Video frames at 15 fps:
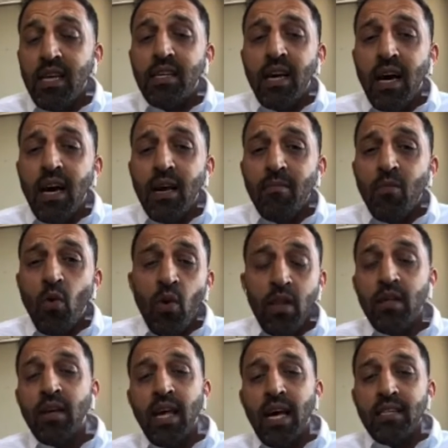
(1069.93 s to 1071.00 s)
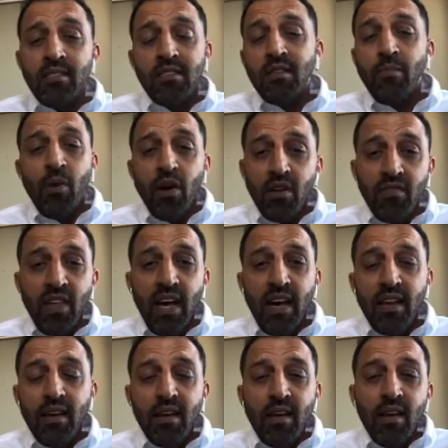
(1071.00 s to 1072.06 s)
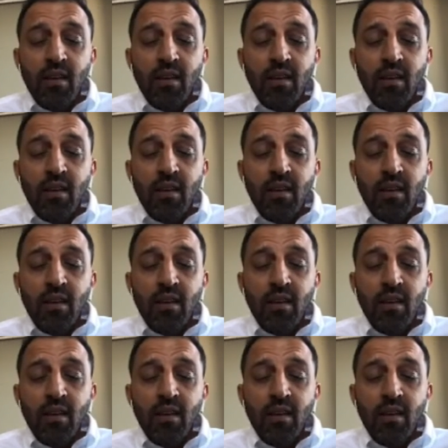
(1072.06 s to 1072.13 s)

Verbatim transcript: take time. Oil and gas is a part of that.